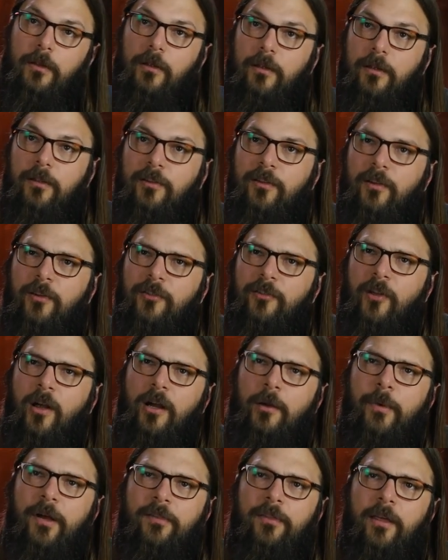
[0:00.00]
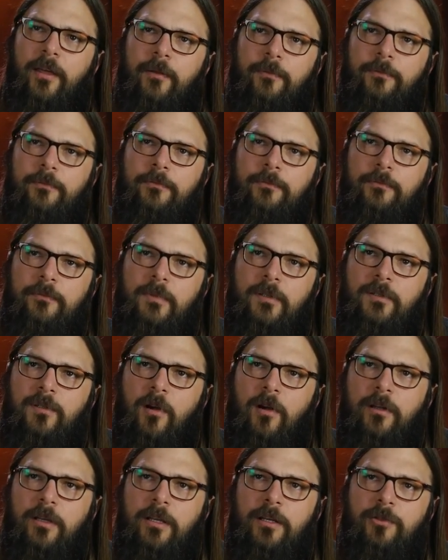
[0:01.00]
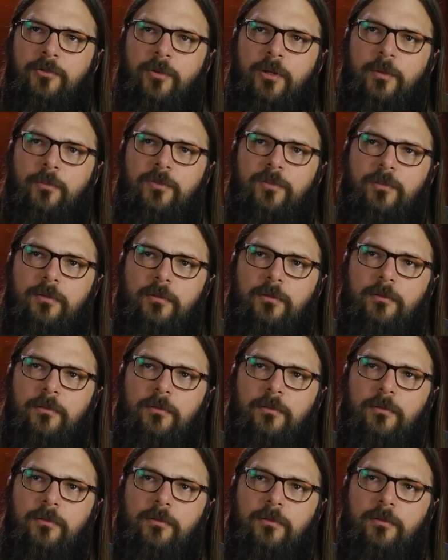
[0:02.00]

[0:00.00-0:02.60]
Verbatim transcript: Isn't there a song about that? Guitar geek dreams?